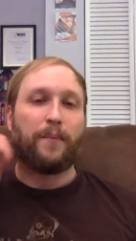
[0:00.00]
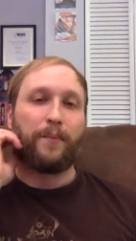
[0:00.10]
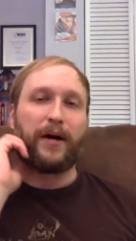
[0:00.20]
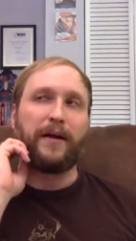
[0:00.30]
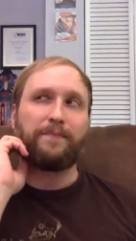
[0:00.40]

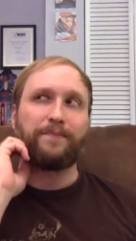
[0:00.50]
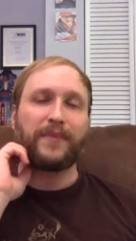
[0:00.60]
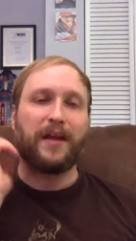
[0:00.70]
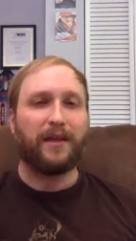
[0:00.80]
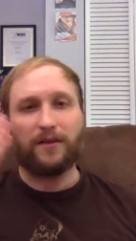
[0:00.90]
but
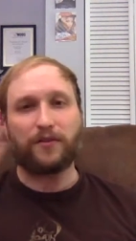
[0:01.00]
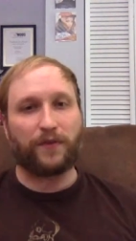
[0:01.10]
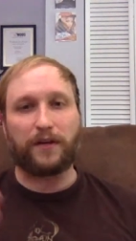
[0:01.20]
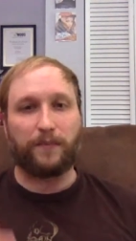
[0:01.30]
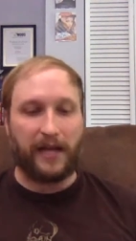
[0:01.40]
there's
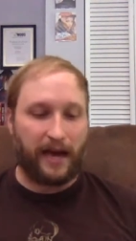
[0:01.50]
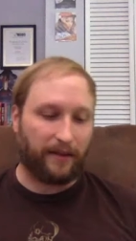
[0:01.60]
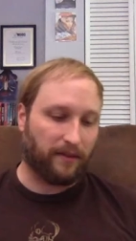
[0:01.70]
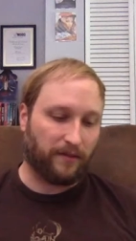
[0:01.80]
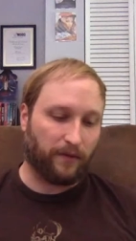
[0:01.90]
fun to be
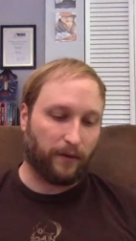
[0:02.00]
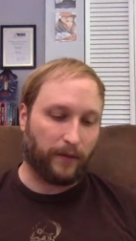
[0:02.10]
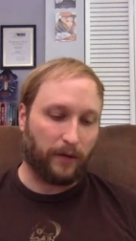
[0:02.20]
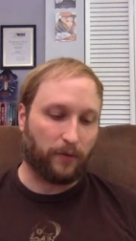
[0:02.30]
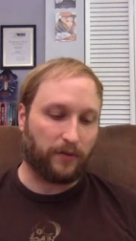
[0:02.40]
had in this film,
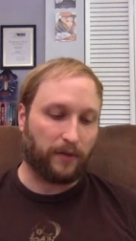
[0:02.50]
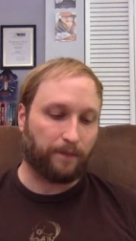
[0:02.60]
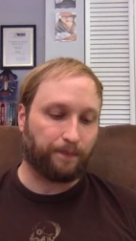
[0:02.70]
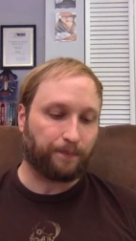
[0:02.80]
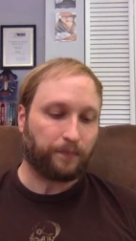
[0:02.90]
I will say.
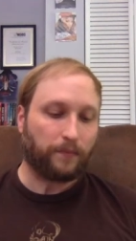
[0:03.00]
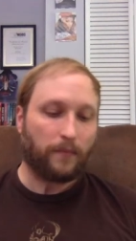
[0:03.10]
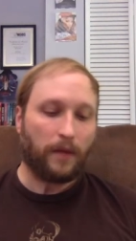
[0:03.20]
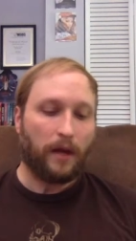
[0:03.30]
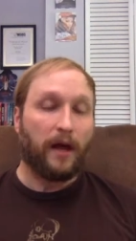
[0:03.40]

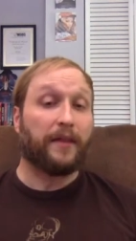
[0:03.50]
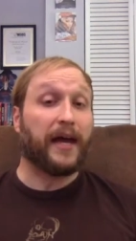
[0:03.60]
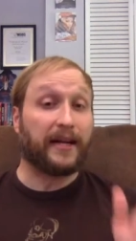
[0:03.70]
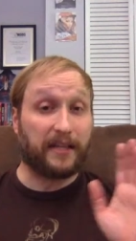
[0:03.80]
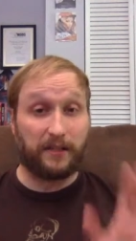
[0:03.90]
The
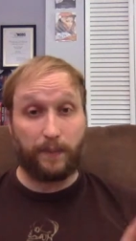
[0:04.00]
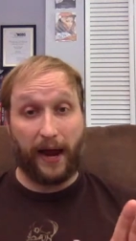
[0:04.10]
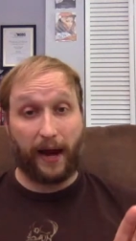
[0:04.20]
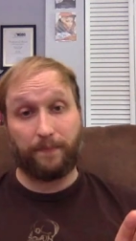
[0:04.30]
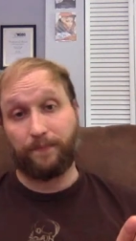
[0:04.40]
acting's
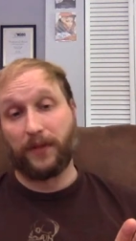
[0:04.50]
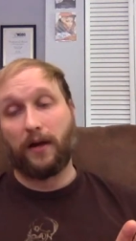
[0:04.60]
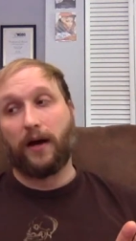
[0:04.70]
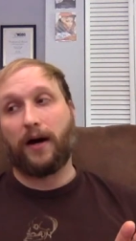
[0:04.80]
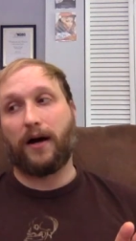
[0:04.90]
bad.
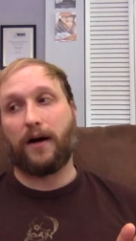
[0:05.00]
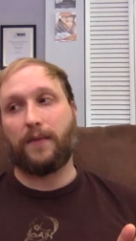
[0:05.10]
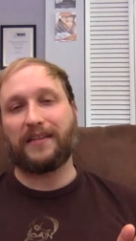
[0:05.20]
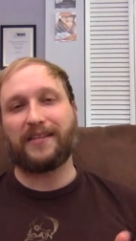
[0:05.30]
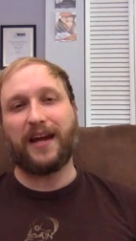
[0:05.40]
Um,
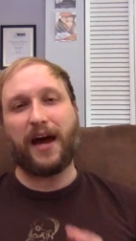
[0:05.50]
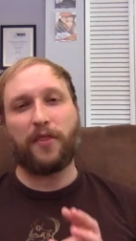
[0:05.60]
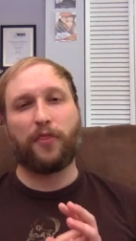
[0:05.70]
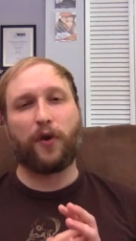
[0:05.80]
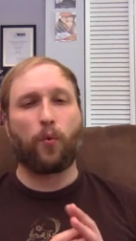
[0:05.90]
it's
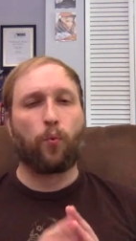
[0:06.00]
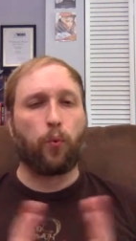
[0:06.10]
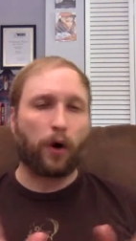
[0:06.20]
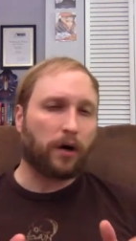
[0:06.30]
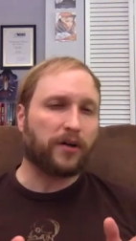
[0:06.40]
not the
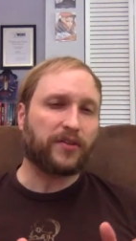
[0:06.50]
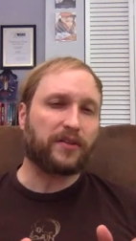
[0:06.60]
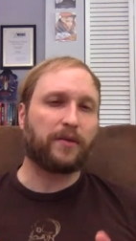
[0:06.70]
worst,